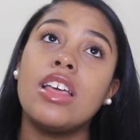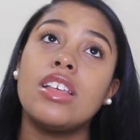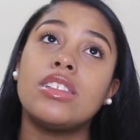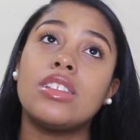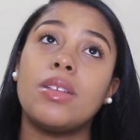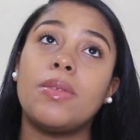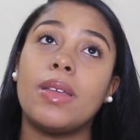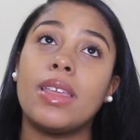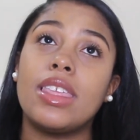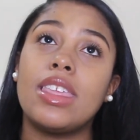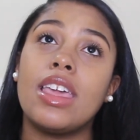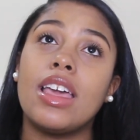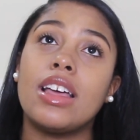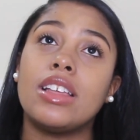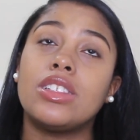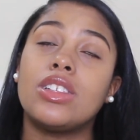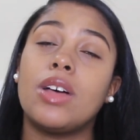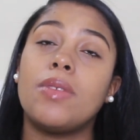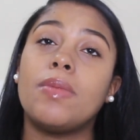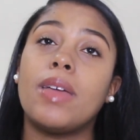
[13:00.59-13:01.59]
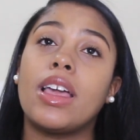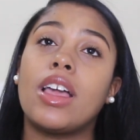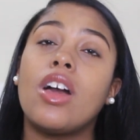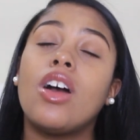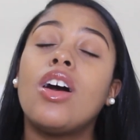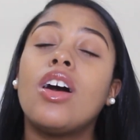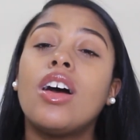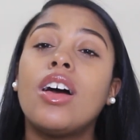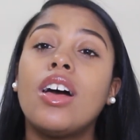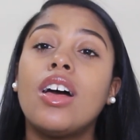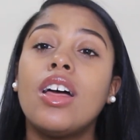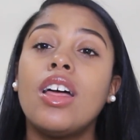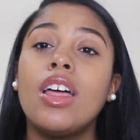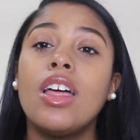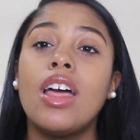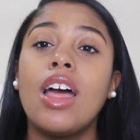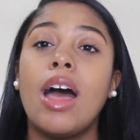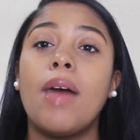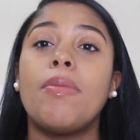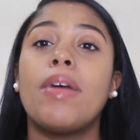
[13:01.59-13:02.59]
So I'm like, yeah. So I'm
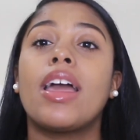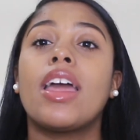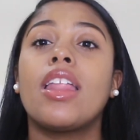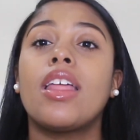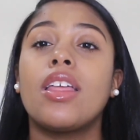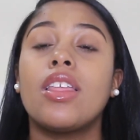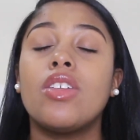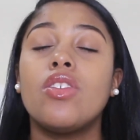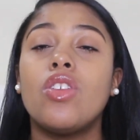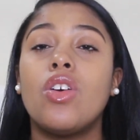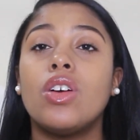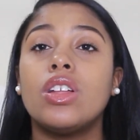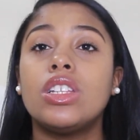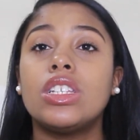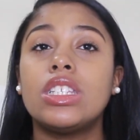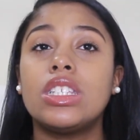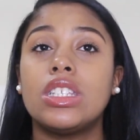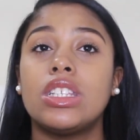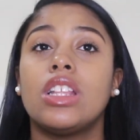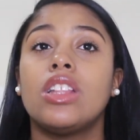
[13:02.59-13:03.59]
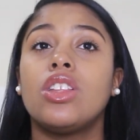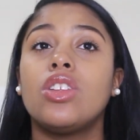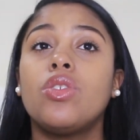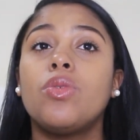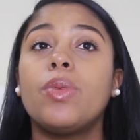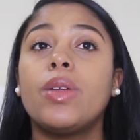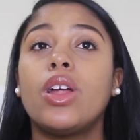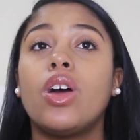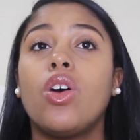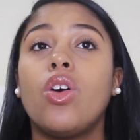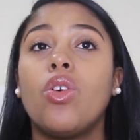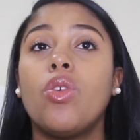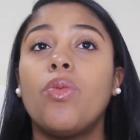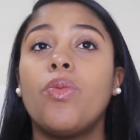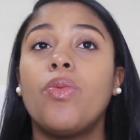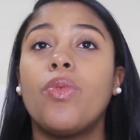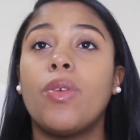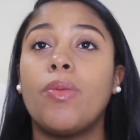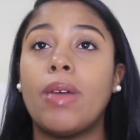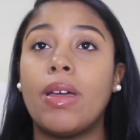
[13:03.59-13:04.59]
like, you know, just is a little bit of
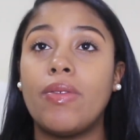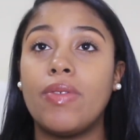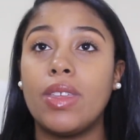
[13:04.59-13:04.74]
hope for my